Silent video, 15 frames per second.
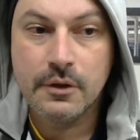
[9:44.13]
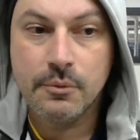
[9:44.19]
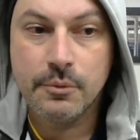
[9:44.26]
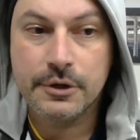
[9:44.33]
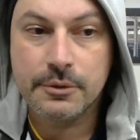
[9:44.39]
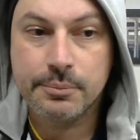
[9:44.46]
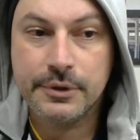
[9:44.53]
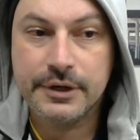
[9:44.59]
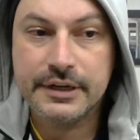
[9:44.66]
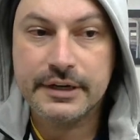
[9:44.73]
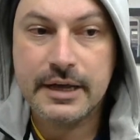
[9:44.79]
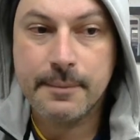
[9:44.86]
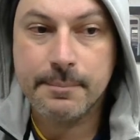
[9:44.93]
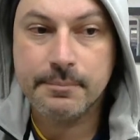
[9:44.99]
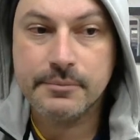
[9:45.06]
We're going to bring it
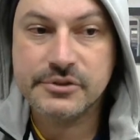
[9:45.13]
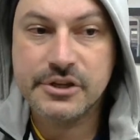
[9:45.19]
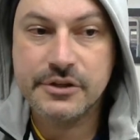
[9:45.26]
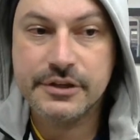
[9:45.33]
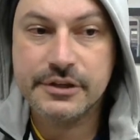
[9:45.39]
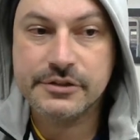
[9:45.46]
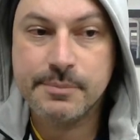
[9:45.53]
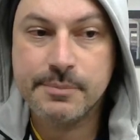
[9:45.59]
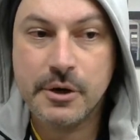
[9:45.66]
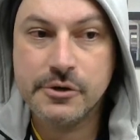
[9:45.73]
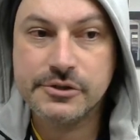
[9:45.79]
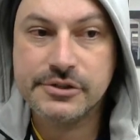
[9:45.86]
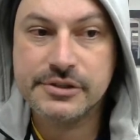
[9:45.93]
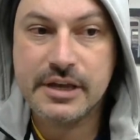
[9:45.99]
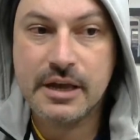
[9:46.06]
up so the
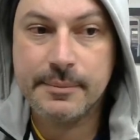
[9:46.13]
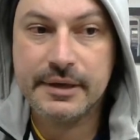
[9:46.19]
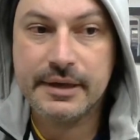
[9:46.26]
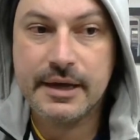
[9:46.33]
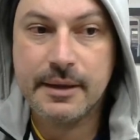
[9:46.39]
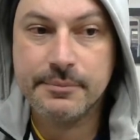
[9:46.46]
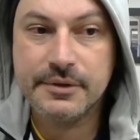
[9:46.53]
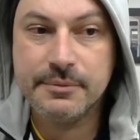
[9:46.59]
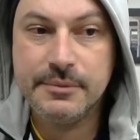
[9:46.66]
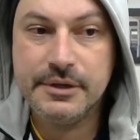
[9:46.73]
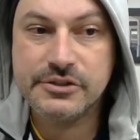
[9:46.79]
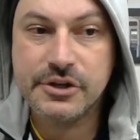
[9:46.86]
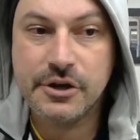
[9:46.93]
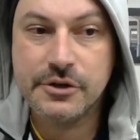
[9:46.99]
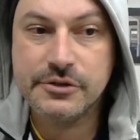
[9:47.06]
exposure's coming up, the
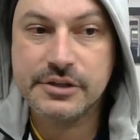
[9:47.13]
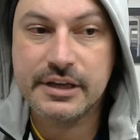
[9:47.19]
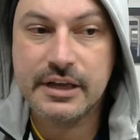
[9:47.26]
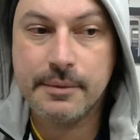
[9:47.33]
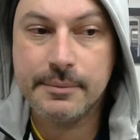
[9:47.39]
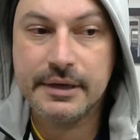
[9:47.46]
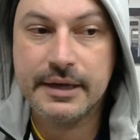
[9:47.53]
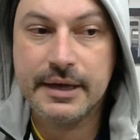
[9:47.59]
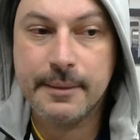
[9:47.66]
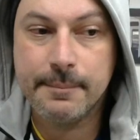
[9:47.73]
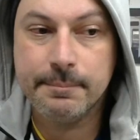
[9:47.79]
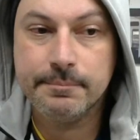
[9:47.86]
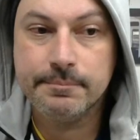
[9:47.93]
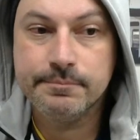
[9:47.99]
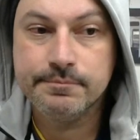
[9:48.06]
midtones are coming up.